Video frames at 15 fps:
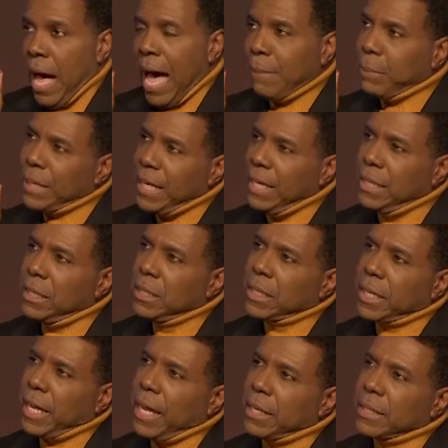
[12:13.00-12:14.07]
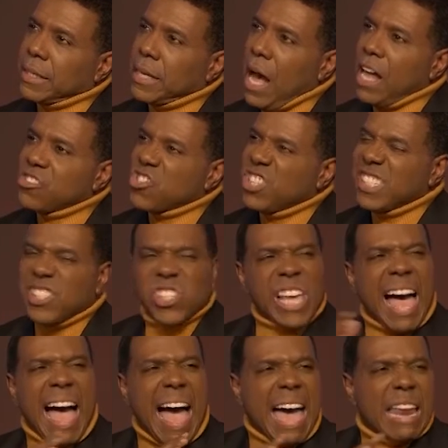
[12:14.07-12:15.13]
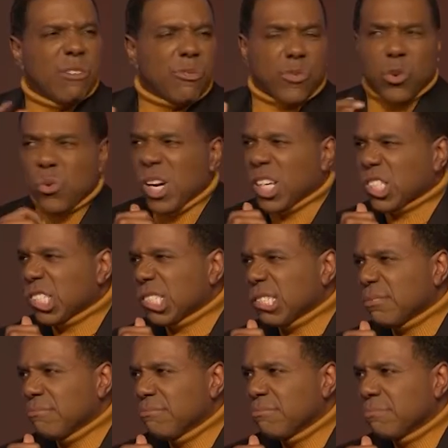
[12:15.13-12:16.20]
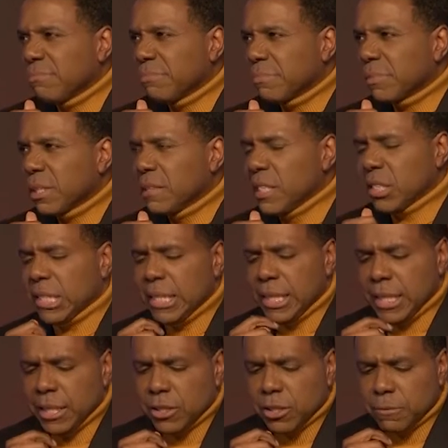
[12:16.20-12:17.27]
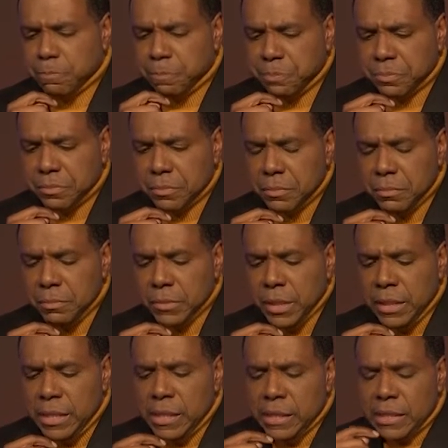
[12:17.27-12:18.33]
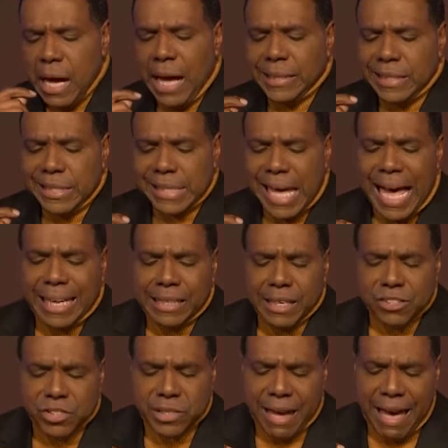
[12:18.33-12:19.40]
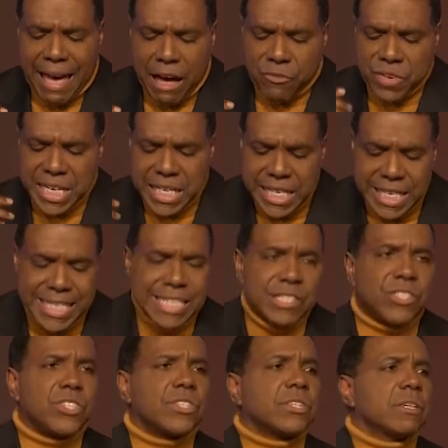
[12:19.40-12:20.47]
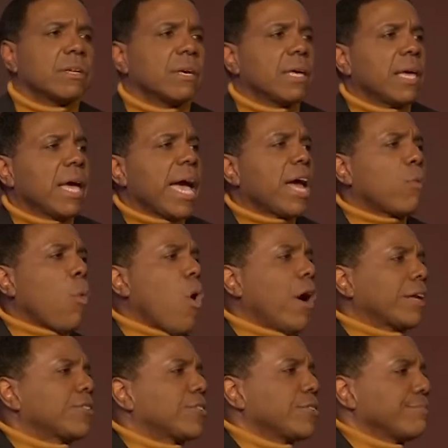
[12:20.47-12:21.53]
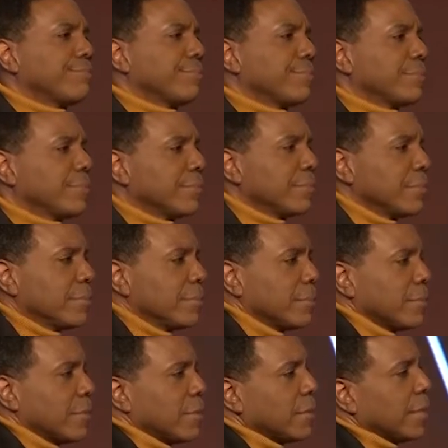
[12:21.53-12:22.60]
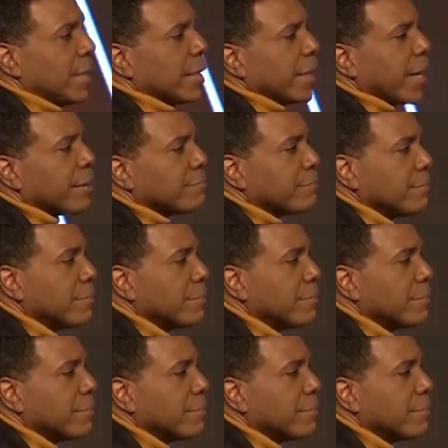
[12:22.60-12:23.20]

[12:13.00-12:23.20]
I begin to look at God's design for us. Listen to this. God designed us to have needs and wants. Think of that.